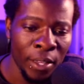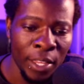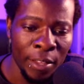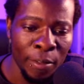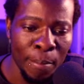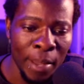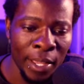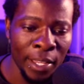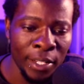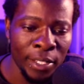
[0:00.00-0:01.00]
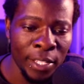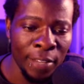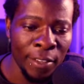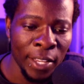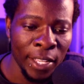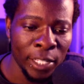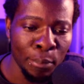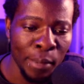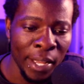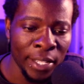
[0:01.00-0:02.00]
If the market is giving us a
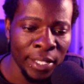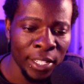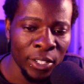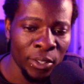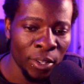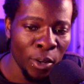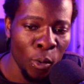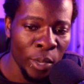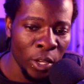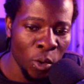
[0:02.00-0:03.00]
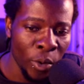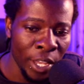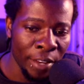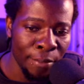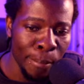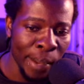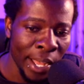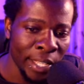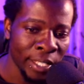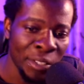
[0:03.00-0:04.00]
buy signal, we go in for
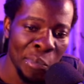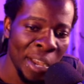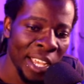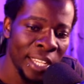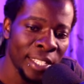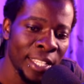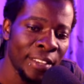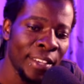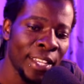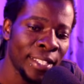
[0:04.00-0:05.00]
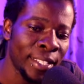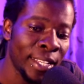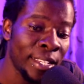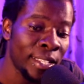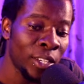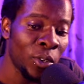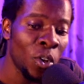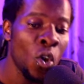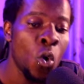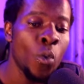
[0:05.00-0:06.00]
buys. If the market is giving us a sell signal,
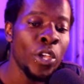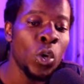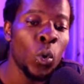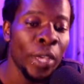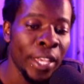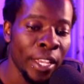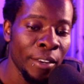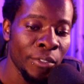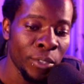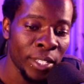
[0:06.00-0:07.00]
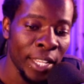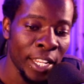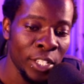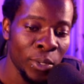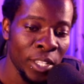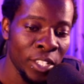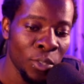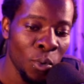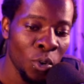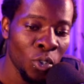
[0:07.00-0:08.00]
we go in for sell. So this is
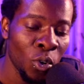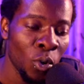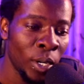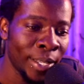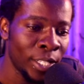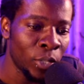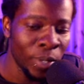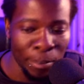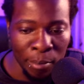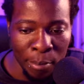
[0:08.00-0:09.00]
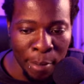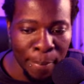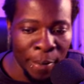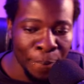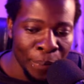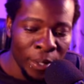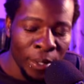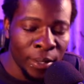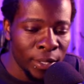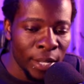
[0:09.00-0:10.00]
what gold is doing. Remember,
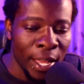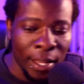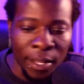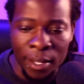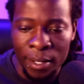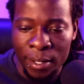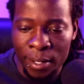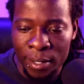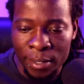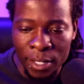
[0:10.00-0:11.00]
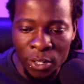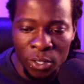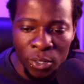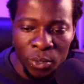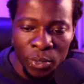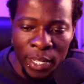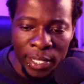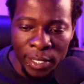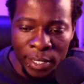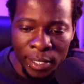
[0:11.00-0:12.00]
this is like a signal. So today
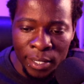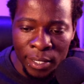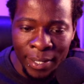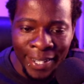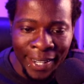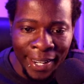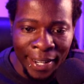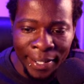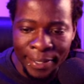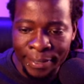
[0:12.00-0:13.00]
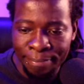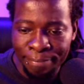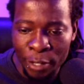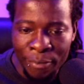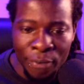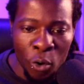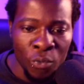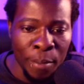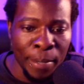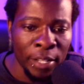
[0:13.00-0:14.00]
is
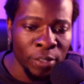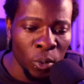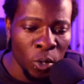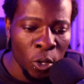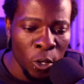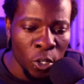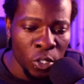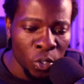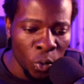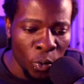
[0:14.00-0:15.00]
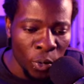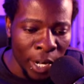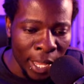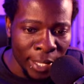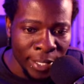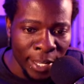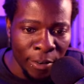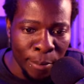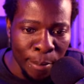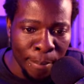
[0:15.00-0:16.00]
4th, I believe so. So like I said,
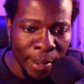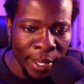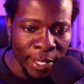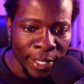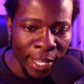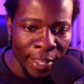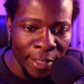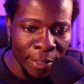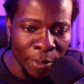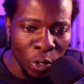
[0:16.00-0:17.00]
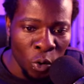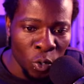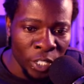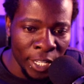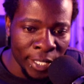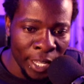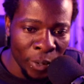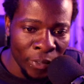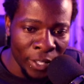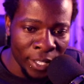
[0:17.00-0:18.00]
remember, it's either gold takes
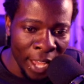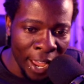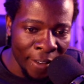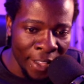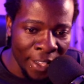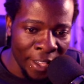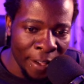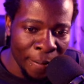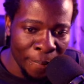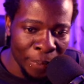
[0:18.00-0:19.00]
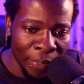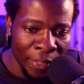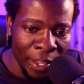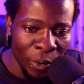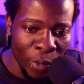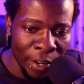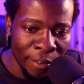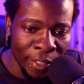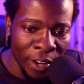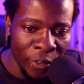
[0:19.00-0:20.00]
out this high right here, then wait
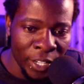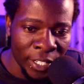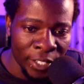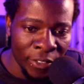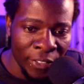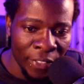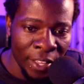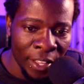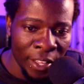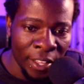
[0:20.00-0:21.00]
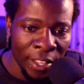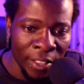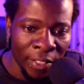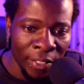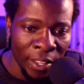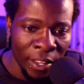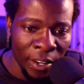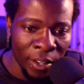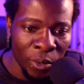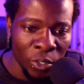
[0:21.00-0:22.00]
for that retest right there,
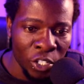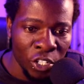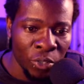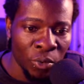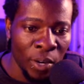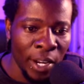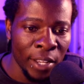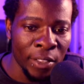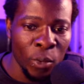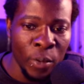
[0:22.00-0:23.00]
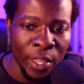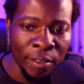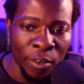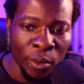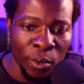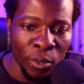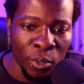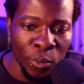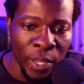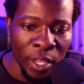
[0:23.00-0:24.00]
then continue riding the wave all the
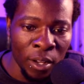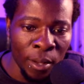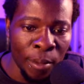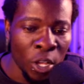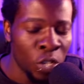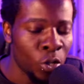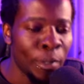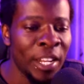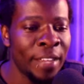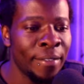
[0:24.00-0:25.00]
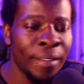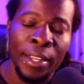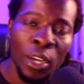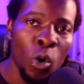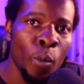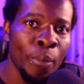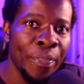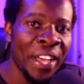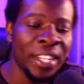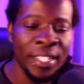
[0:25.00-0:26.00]
way up. So I believe and I hope
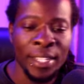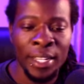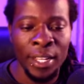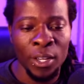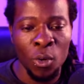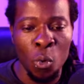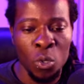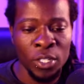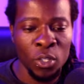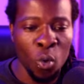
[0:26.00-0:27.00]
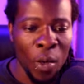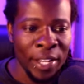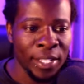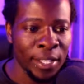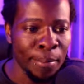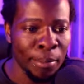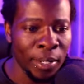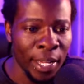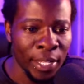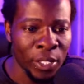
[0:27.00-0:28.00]
that was quite simple,
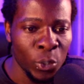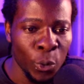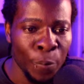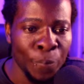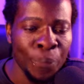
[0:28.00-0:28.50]
guys. So